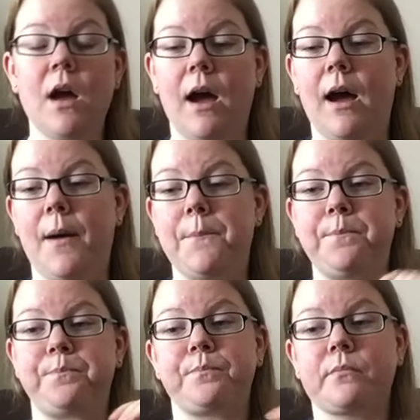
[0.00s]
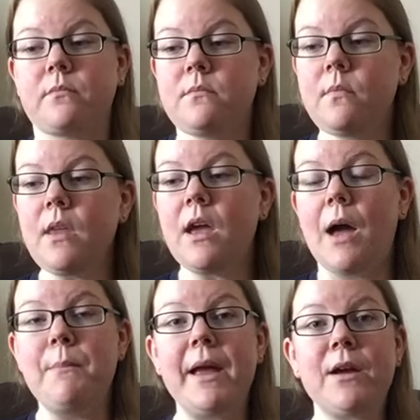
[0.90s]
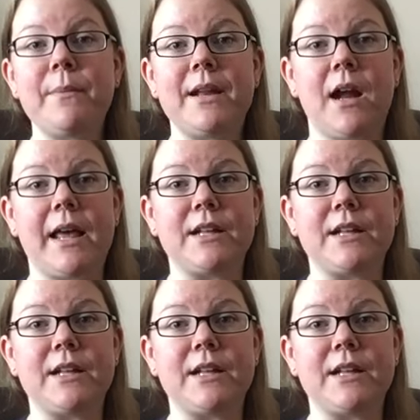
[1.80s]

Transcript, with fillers: Um, I may or may not